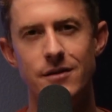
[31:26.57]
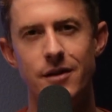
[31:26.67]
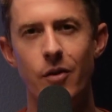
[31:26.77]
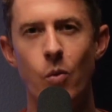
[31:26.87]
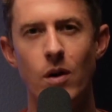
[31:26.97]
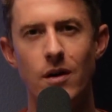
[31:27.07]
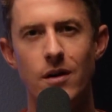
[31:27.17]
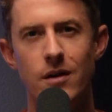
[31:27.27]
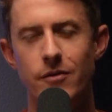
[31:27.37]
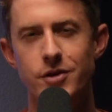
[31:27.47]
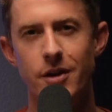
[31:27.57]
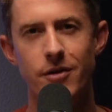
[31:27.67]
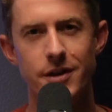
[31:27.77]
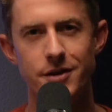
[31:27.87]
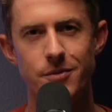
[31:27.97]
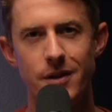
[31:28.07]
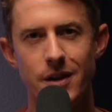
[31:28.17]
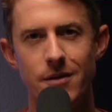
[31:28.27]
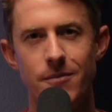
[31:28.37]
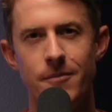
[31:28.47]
to the work of regeneration within.